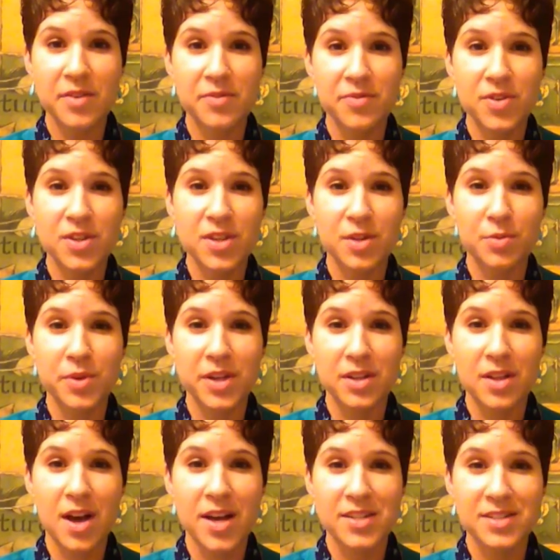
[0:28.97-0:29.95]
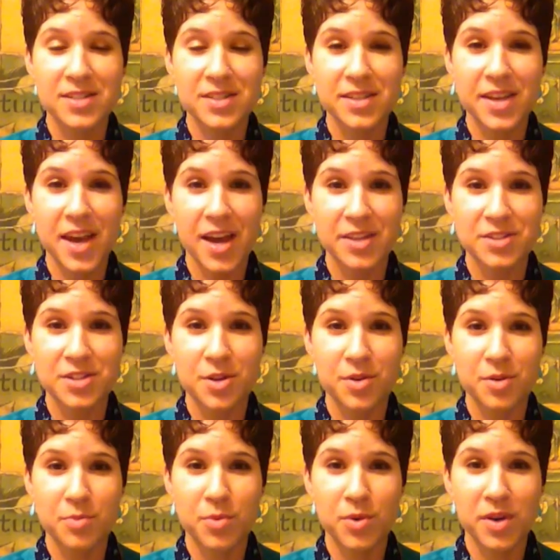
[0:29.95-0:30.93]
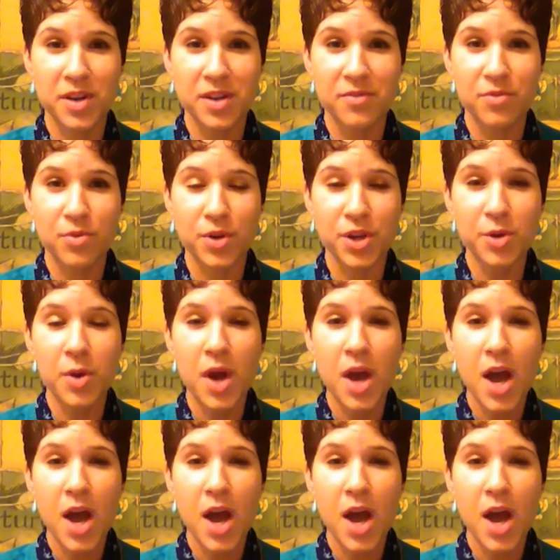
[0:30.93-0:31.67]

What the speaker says: a fully realized cat totem working for you,